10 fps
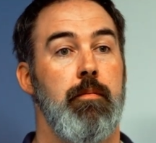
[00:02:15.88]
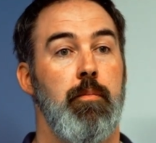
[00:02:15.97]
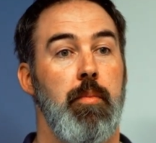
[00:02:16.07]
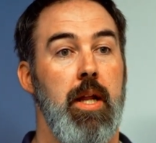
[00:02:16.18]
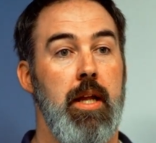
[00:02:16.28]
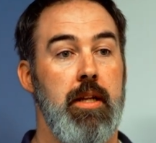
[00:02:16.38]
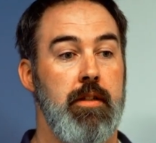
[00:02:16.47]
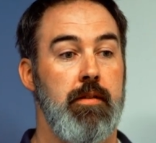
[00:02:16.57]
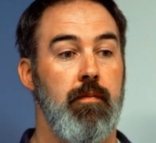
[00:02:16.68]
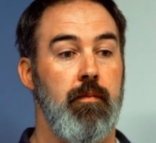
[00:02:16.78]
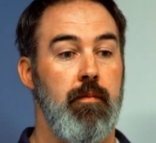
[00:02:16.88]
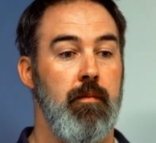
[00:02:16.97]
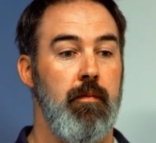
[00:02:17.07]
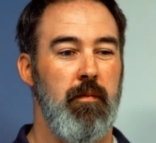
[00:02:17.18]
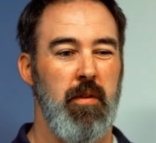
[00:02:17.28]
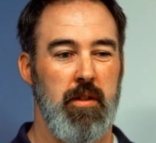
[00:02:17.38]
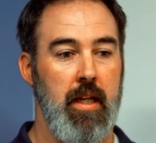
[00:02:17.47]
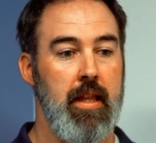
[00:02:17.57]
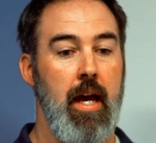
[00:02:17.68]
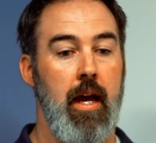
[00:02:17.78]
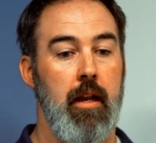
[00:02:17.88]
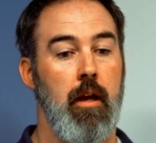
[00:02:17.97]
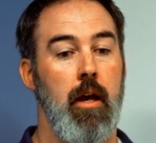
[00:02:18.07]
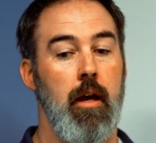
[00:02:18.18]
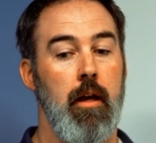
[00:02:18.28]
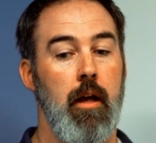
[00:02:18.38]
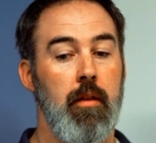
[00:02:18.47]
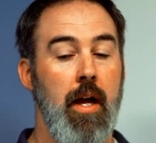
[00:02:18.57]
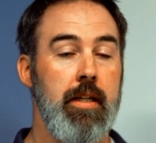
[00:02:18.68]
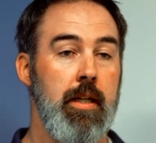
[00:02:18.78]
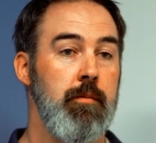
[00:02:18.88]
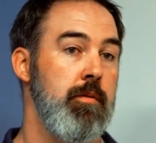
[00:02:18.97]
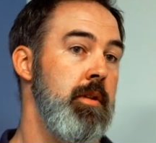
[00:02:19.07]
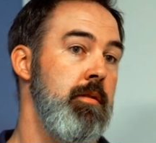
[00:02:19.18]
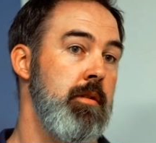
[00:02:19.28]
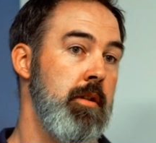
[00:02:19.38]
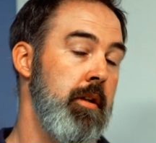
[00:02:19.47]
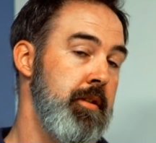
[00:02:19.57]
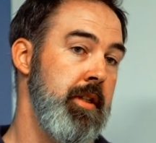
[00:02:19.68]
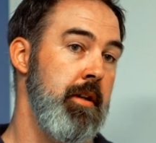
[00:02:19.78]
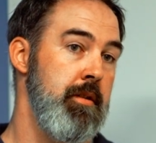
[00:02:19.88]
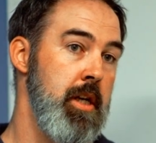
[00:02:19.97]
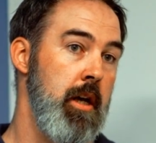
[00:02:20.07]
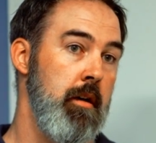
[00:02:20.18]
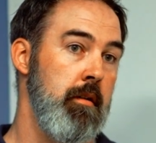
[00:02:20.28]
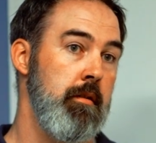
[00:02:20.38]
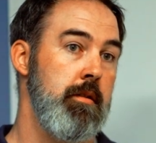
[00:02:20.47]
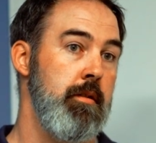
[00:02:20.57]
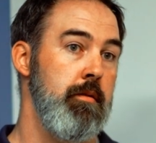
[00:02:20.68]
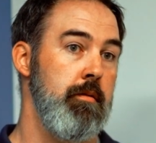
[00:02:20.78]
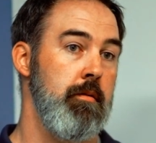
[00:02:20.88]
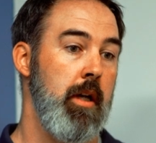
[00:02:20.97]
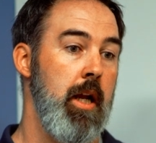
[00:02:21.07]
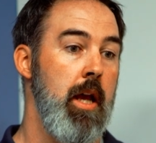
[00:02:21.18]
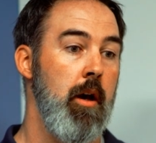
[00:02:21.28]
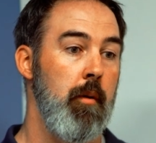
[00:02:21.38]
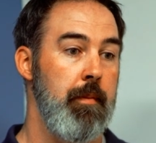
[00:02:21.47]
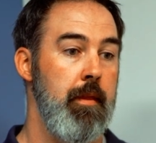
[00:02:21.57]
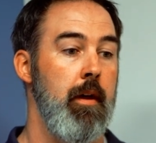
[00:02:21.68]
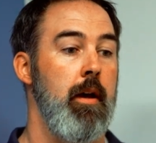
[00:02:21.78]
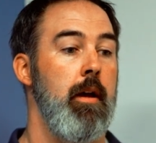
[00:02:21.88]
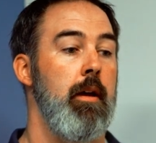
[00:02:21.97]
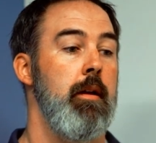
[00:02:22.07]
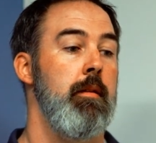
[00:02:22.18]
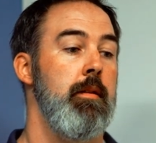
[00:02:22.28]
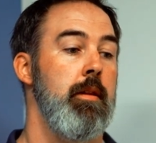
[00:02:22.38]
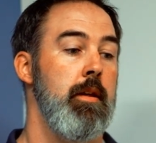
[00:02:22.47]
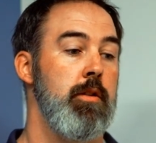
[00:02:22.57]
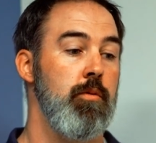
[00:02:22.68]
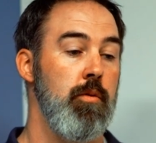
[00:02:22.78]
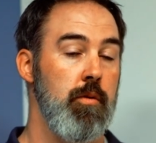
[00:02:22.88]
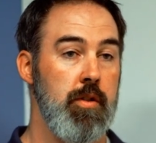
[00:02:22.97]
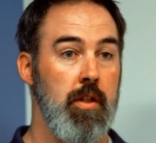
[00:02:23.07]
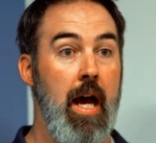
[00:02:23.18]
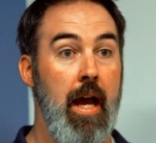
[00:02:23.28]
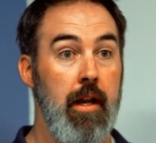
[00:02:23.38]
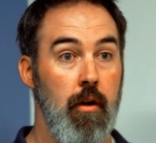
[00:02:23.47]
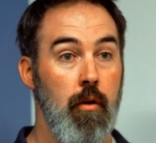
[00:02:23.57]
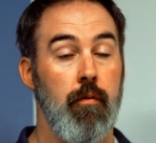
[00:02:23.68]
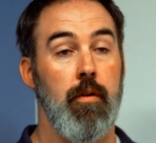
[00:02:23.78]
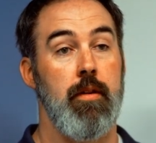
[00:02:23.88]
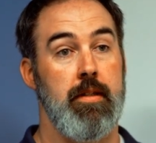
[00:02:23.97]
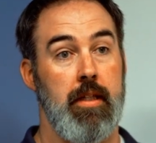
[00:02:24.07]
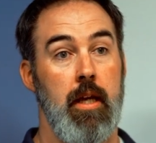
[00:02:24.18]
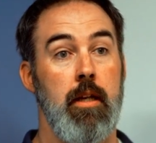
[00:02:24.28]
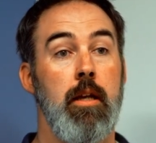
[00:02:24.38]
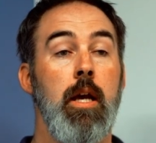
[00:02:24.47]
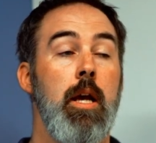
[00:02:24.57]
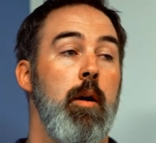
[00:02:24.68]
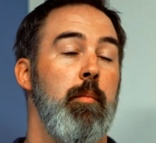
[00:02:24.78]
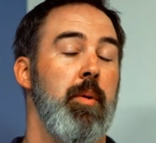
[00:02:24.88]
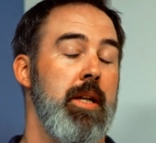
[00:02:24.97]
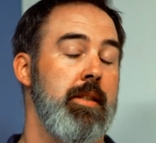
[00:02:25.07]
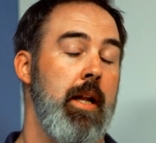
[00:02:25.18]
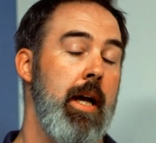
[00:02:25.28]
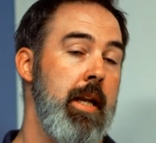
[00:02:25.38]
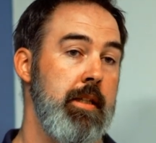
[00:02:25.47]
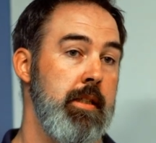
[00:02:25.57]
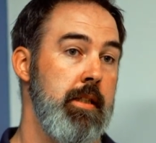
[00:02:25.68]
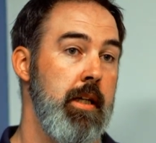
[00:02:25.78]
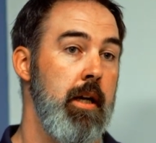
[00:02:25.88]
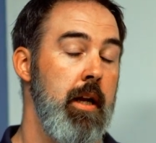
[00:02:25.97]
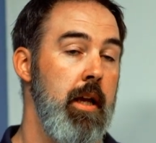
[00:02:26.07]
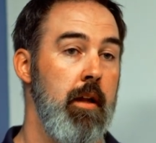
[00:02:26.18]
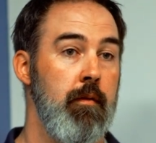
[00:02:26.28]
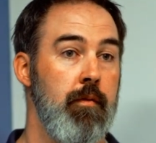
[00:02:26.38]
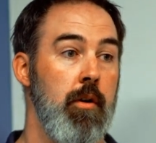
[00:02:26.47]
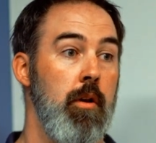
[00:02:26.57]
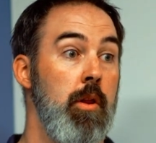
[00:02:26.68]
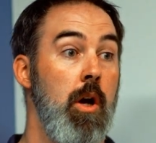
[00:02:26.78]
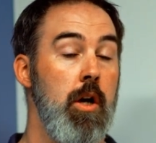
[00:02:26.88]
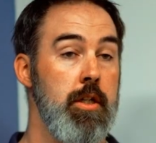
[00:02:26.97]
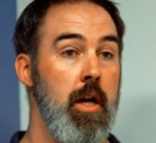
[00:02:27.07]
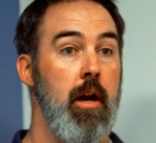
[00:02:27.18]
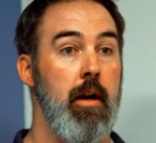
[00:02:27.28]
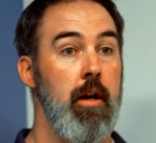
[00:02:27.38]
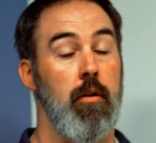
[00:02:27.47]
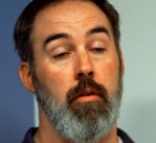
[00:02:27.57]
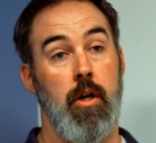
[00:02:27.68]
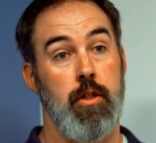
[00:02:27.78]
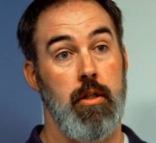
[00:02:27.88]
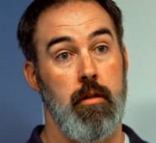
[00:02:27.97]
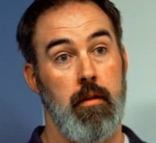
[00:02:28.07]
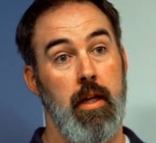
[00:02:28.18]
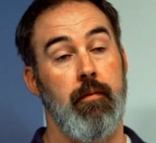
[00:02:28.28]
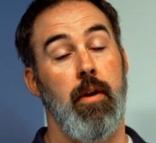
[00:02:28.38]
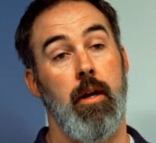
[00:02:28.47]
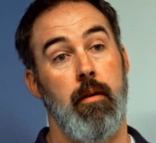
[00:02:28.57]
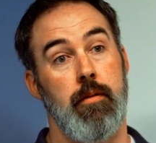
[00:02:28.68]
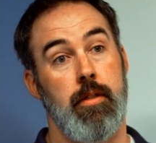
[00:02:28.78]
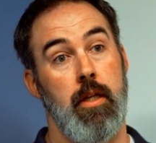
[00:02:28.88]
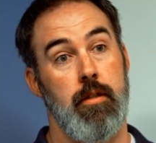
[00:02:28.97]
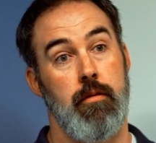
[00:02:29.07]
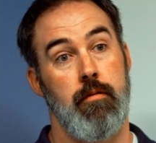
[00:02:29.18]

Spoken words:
but it just feels like that. A lot of times we'll use ultrasound gel to kind of help the tool slide over the skin, but it's not necessary. And for a larger area or a larger, like if I was gonna do